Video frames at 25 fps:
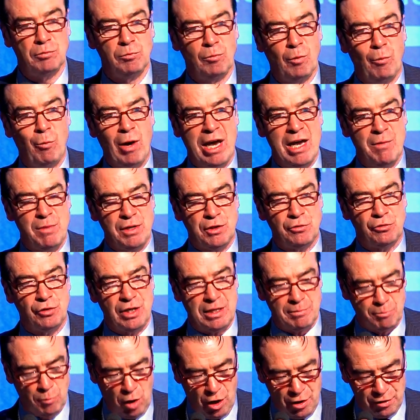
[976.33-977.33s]
way we
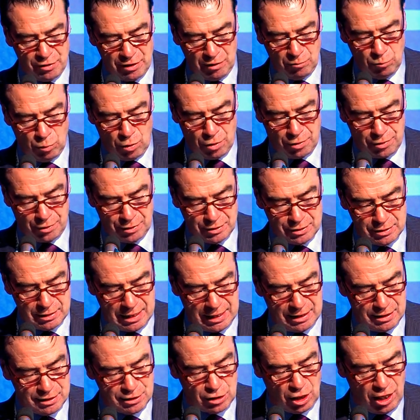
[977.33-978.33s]
treat migrant workers and
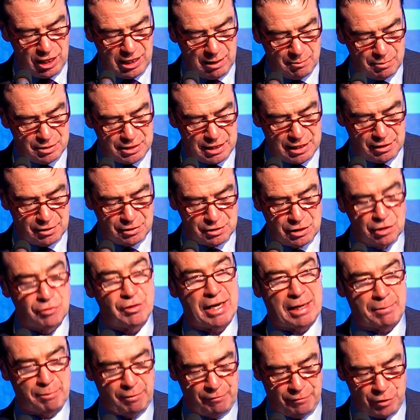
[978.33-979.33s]
asylum seekers in
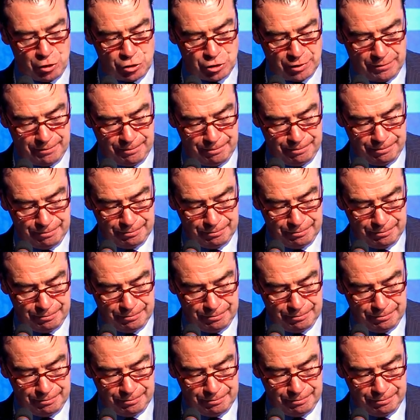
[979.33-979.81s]
direct provision.